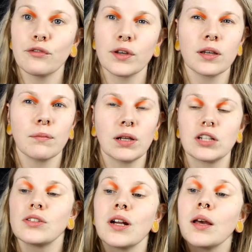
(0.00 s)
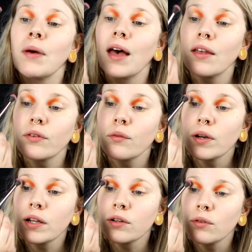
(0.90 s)
think Blush Tribe has
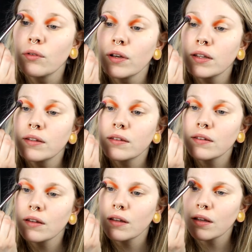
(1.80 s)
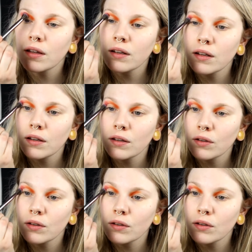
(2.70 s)
really good reds and